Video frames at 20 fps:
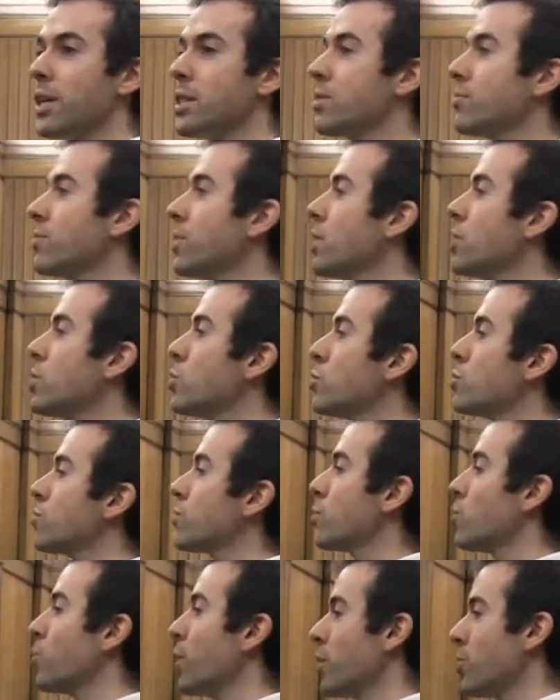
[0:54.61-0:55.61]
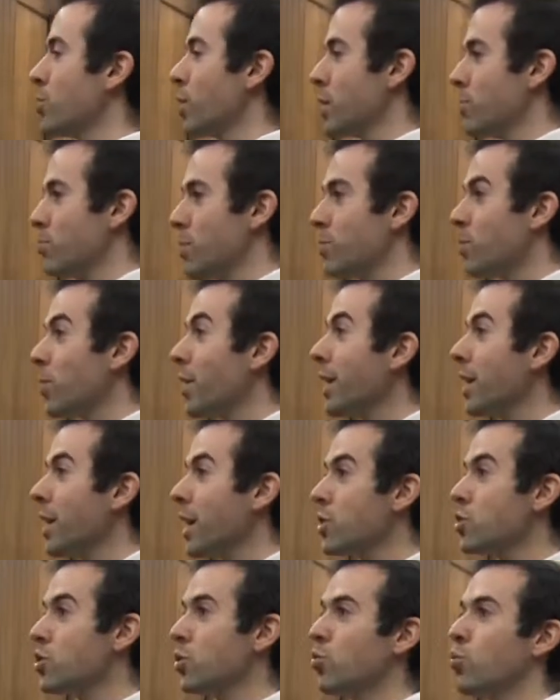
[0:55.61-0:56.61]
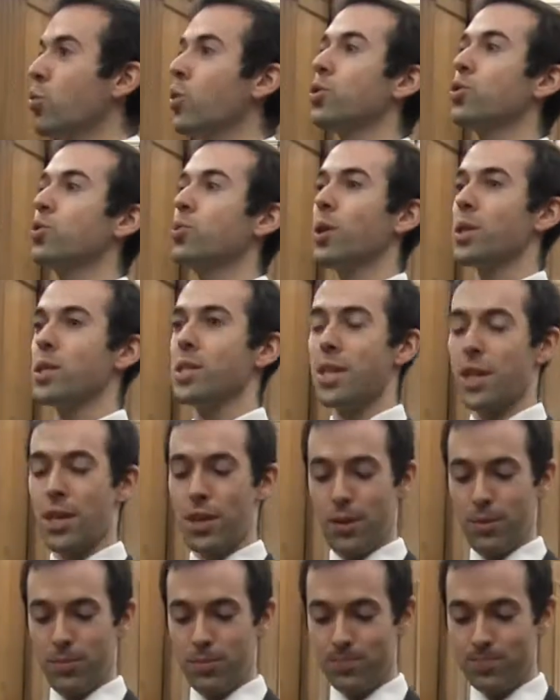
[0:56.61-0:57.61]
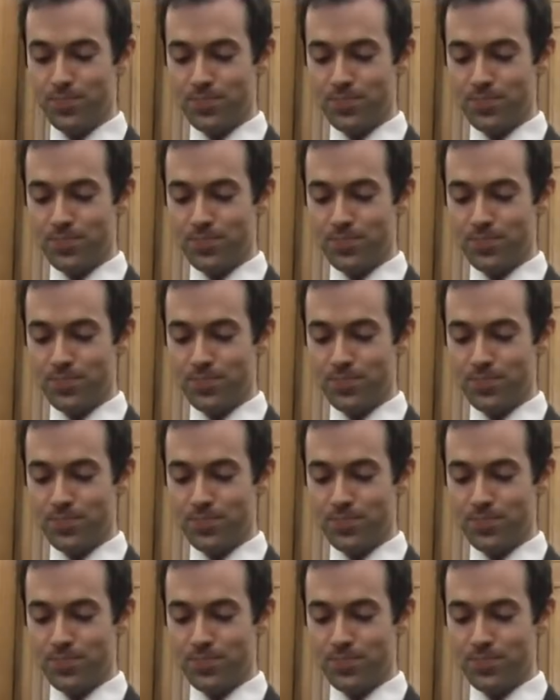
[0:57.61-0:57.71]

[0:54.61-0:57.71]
is a very useful way to get people engaged in what you are saying.